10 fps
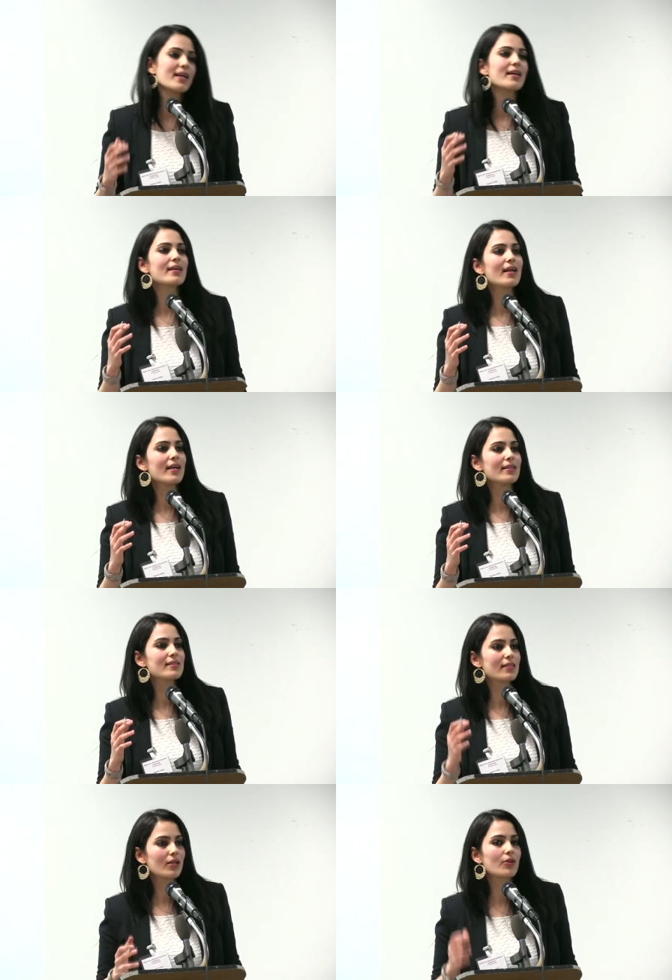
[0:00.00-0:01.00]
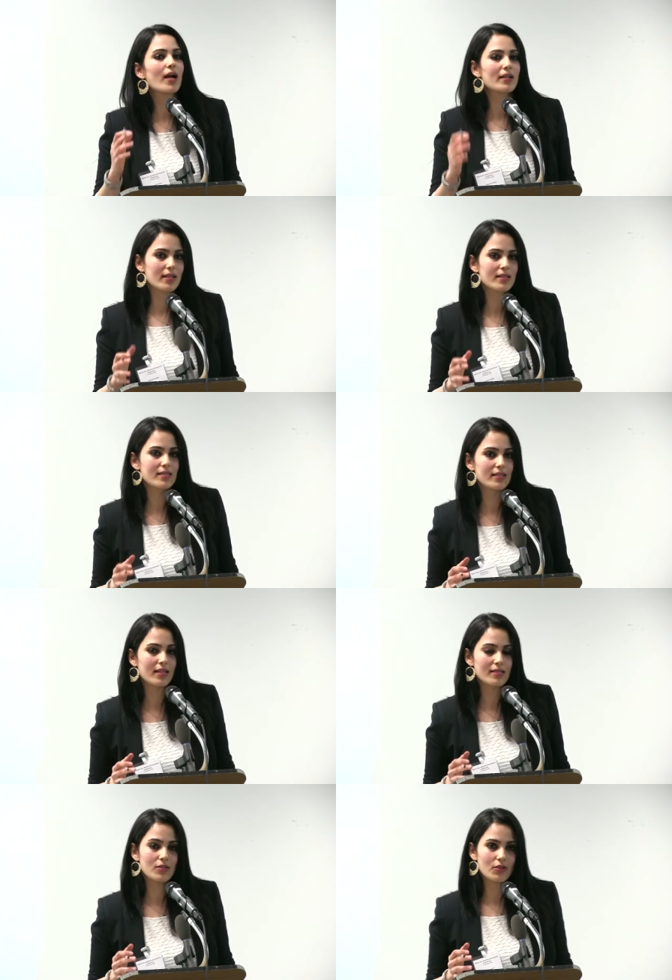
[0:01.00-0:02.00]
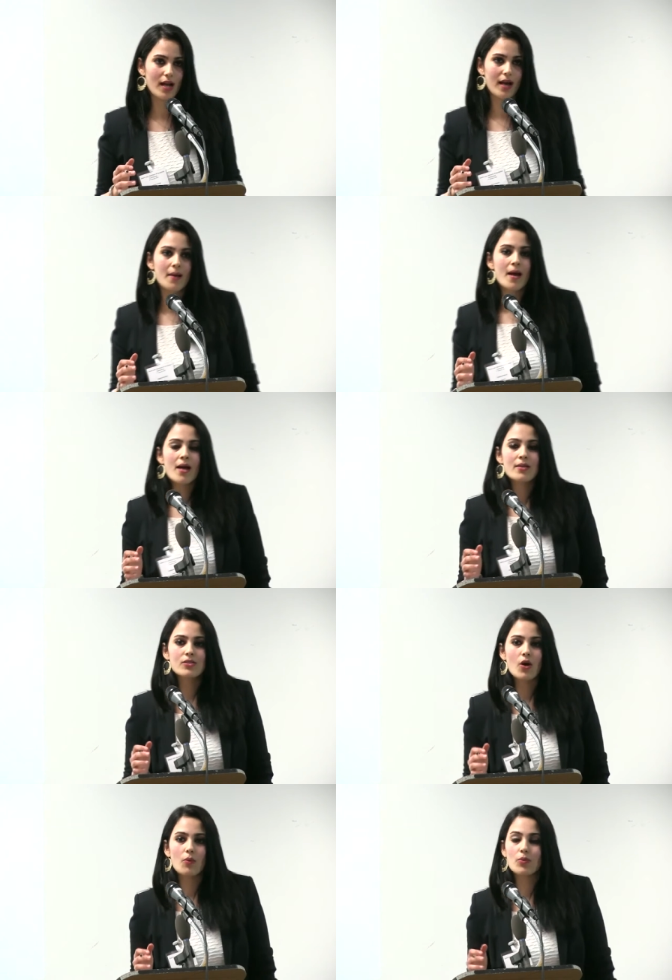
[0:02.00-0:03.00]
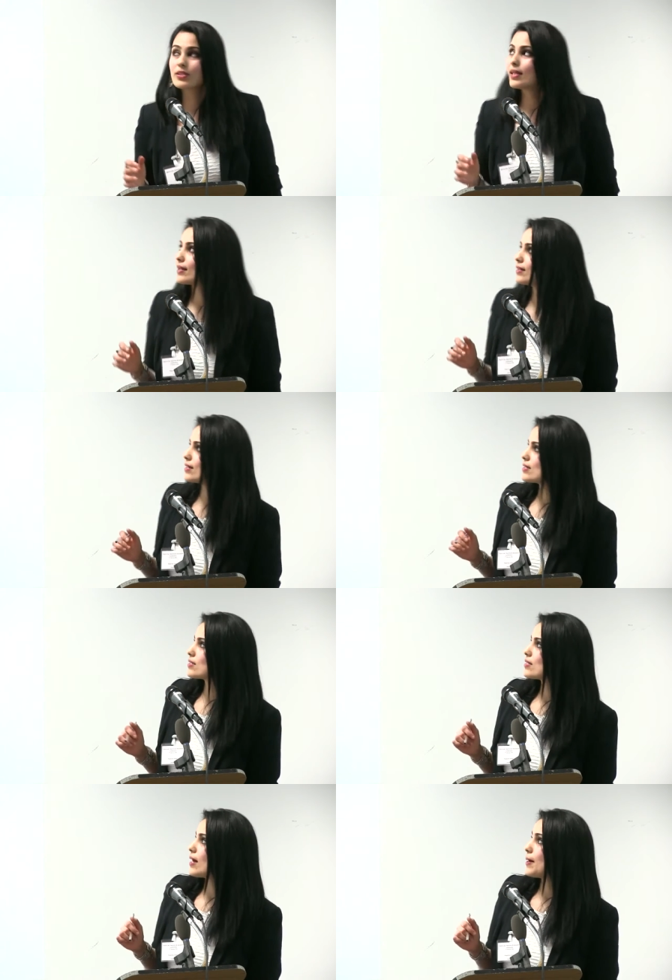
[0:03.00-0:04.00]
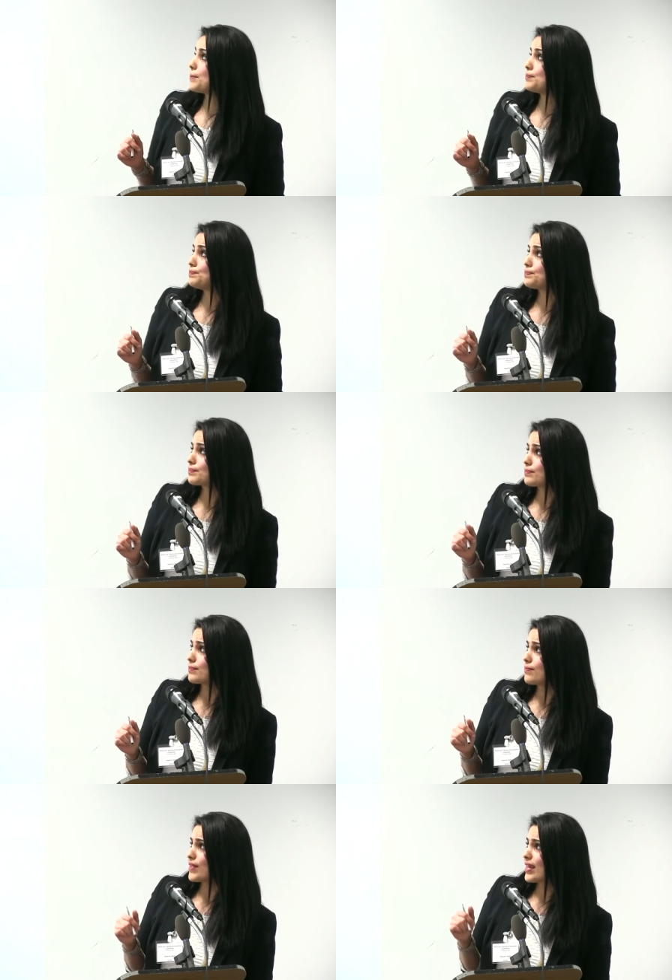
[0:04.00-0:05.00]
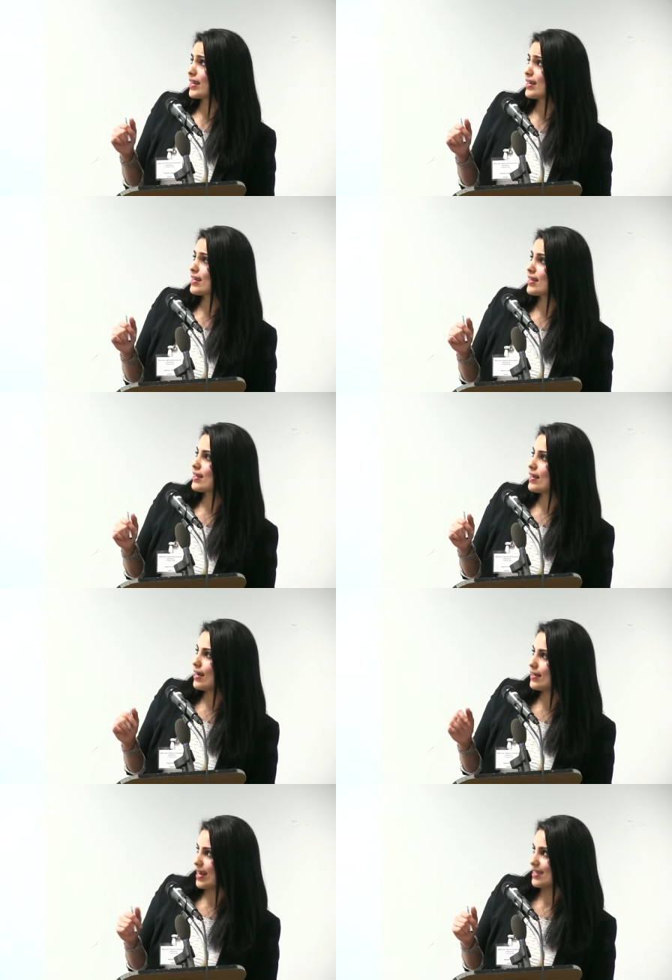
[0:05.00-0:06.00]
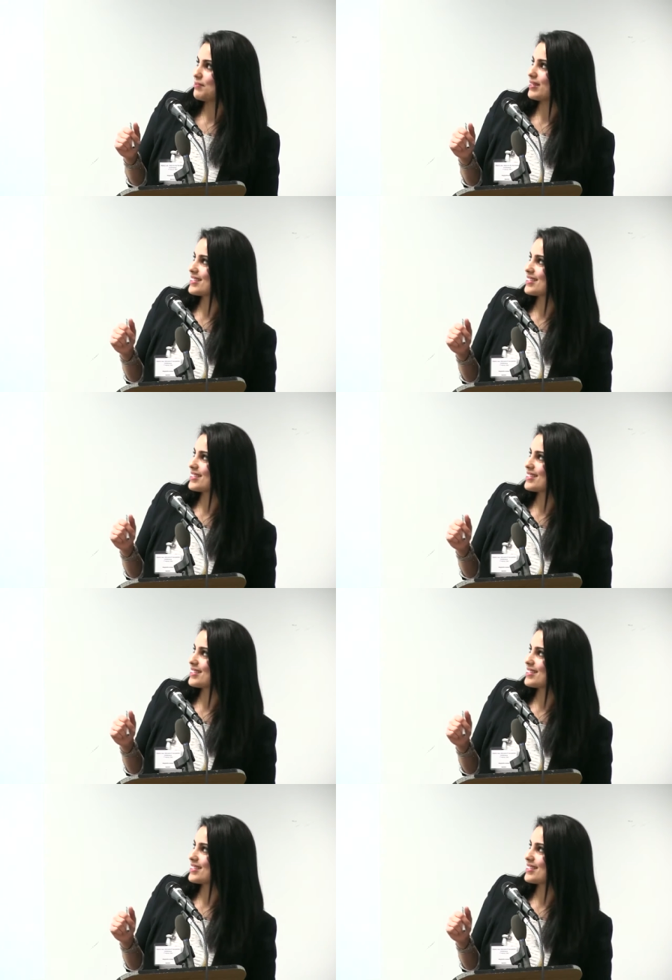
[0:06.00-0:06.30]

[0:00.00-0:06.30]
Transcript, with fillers: clear, it's in the Quran and it's in the Sunnah. So murtad is, um, yes